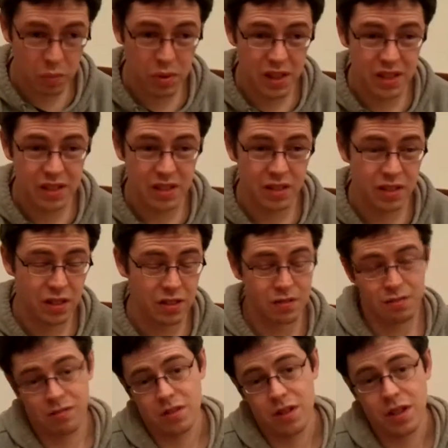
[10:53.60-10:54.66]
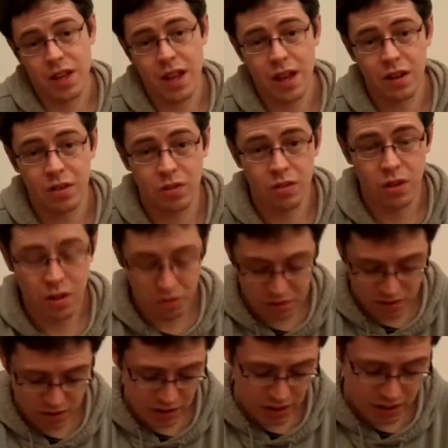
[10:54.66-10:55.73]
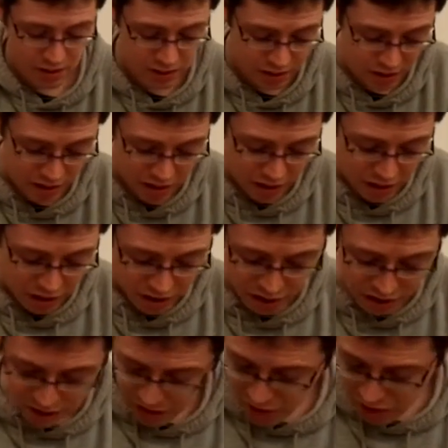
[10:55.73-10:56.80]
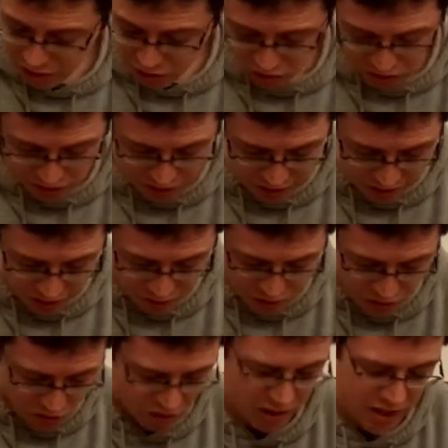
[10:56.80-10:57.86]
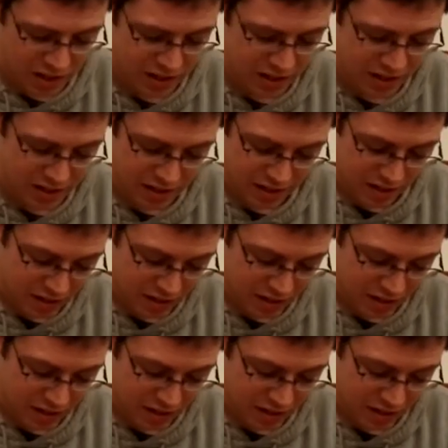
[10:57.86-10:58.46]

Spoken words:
a piece, I said, you can't go wrong with that. Again, it just, if nothing else,